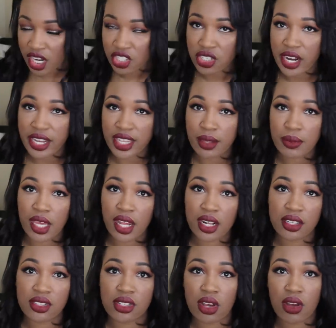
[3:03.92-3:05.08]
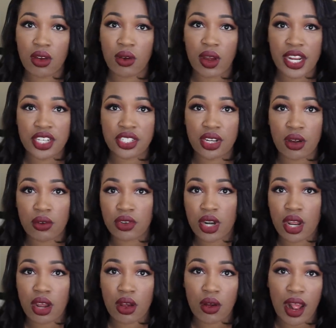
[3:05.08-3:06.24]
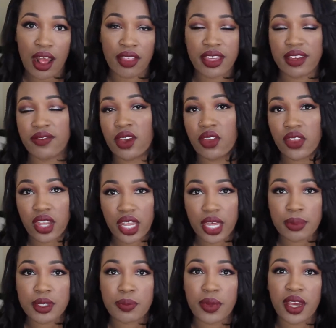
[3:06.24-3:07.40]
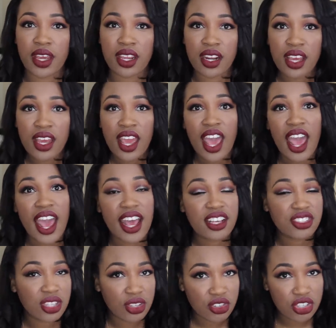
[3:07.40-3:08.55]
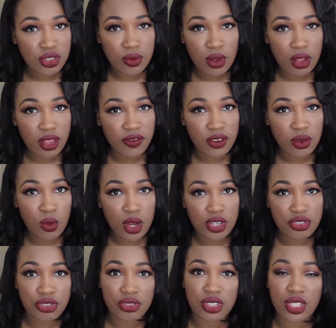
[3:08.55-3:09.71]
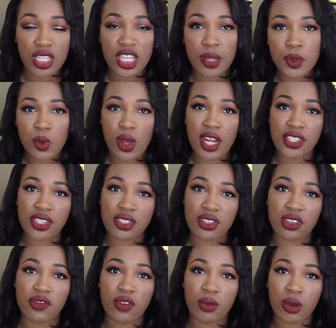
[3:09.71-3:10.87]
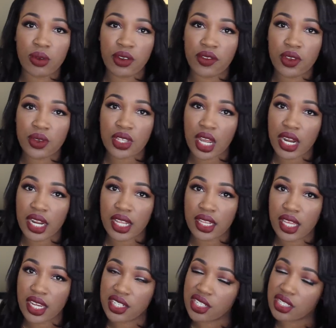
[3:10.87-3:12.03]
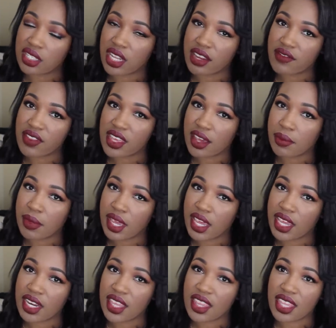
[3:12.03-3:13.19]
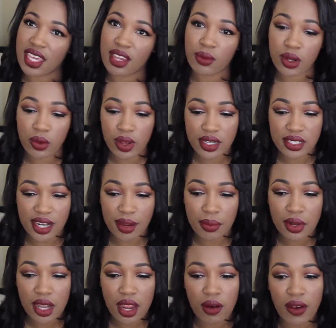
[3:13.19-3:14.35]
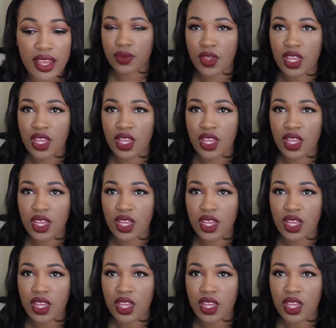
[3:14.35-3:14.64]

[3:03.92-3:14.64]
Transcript: not tried them yet, so I don't know how they feel on the lips, but as usual, if you want to see lip swatches or if you want reviews on anything, just leave them in the request down below.